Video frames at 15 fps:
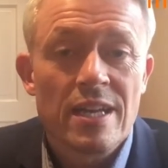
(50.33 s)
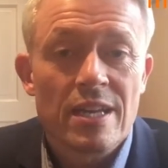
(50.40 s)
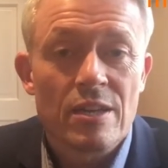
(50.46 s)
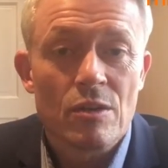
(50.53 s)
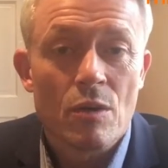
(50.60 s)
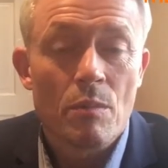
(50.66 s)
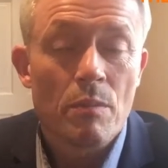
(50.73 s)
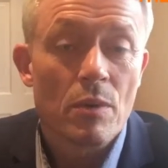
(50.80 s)
you
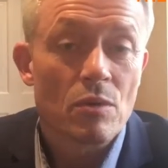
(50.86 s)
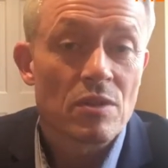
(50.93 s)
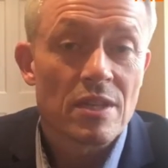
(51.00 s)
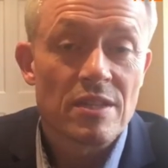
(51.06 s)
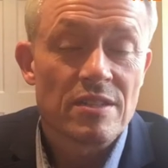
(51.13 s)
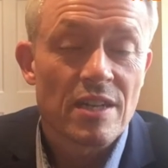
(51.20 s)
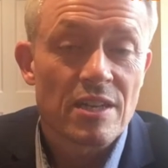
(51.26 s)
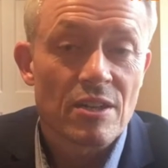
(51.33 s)
know, both
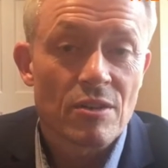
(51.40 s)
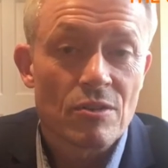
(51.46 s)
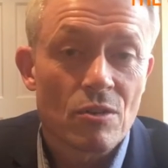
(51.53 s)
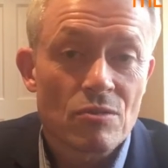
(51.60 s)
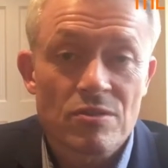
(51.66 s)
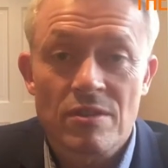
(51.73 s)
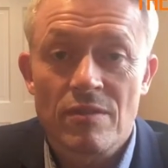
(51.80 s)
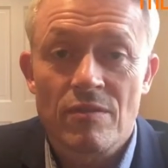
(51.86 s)
Daniel
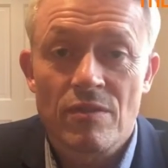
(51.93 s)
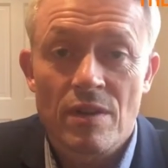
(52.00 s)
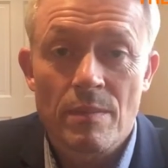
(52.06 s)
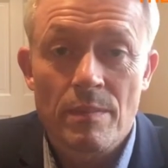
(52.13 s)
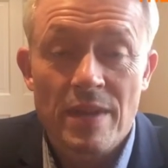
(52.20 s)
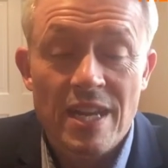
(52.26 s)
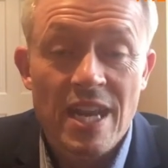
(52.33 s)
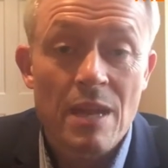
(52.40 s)
Lowton
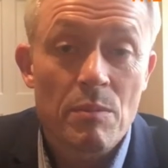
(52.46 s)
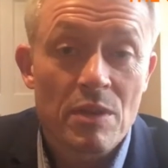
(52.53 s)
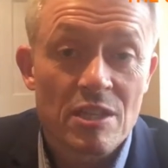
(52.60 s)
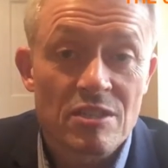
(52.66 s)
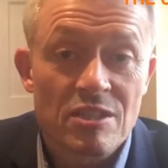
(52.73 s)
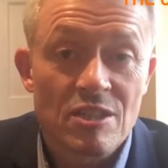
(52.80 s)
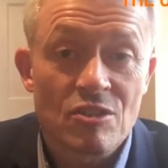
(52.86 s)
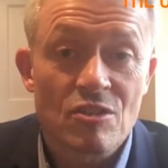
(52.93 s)
from
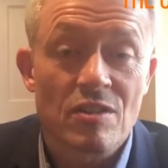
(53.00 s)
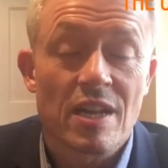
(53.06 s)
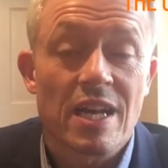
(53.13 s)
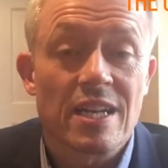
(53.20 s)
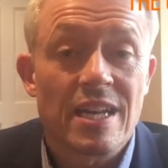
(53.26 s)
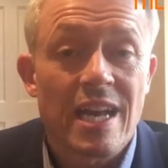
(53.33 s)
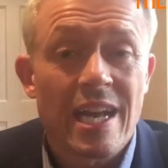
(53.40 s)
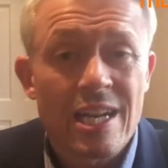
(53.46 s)
KPS Digital
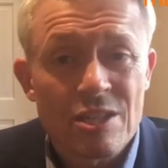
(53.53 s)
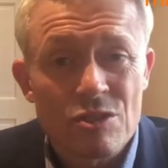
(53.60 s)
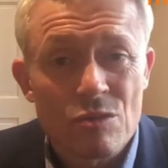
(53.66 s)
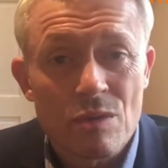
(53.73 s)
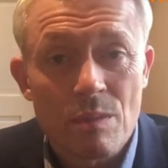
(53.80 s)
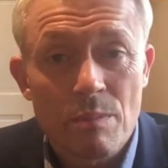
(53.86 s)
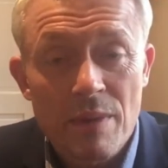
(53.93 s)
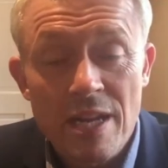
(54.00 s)
and Andrew
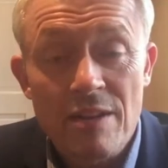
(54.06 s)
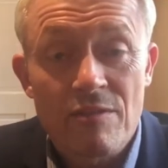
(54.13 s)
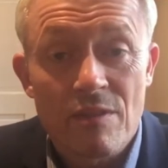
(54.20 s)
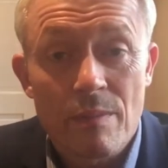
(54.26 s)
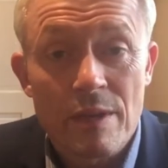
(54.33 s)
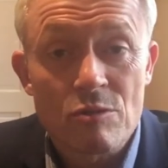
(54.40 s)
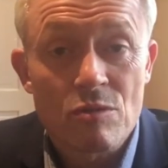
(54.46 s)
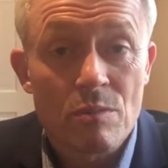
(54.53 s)
and Pete
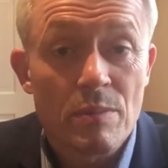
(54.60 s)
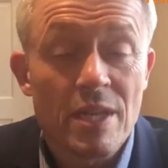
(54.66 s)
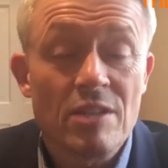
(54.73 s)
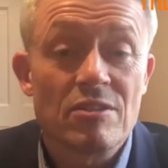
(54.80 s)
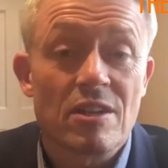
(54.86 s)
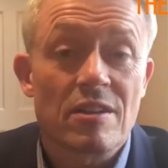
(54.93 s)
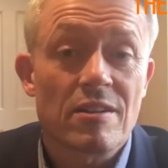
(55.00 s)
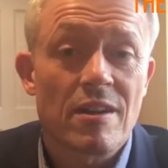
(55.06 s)
from
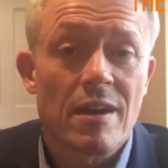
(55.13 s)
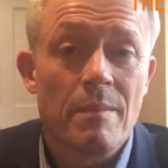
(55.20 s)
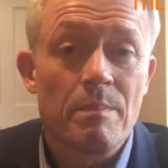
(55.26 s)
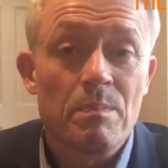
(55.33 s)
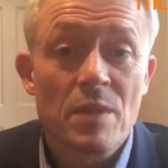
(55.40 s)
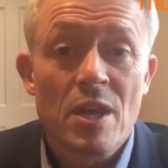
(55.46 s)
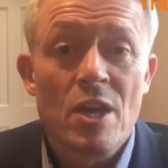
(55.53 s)
andrewandpete.com,